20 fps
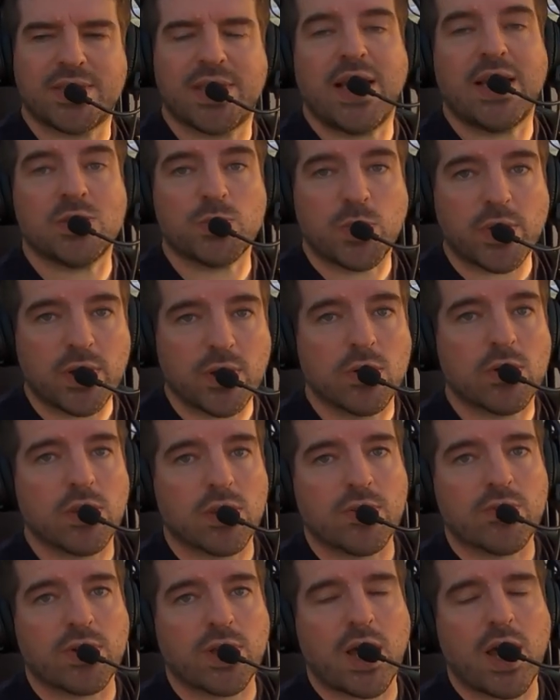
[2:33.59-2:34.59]
So that's when I ordered
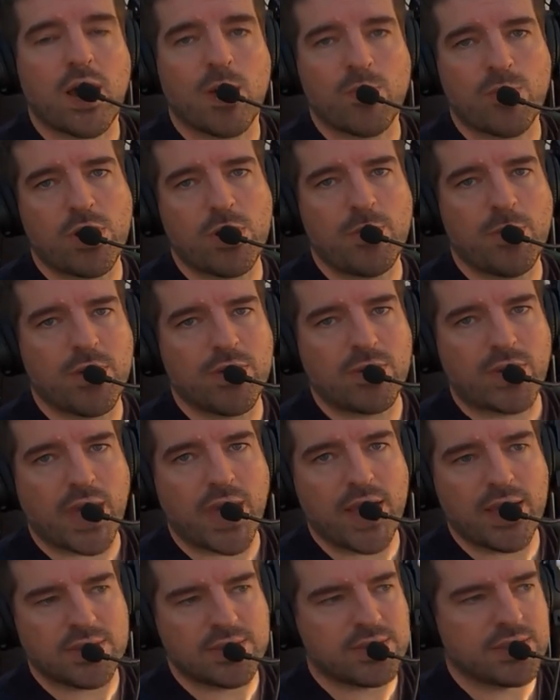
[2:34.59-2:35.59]
the carb rebuild
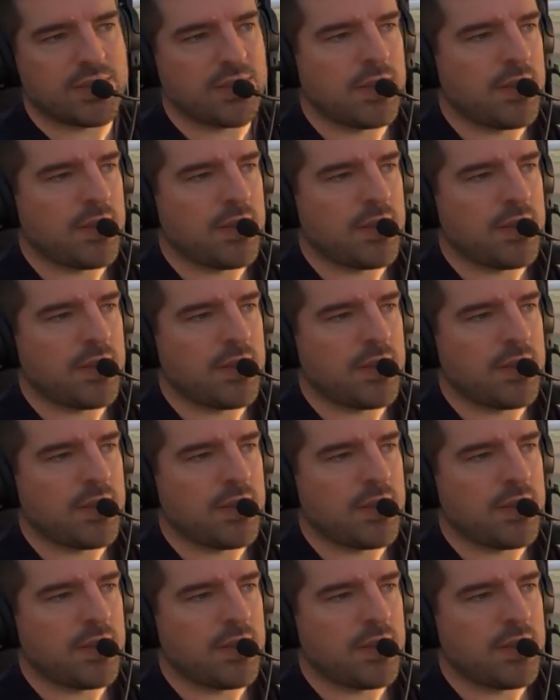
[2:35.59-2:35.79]
kits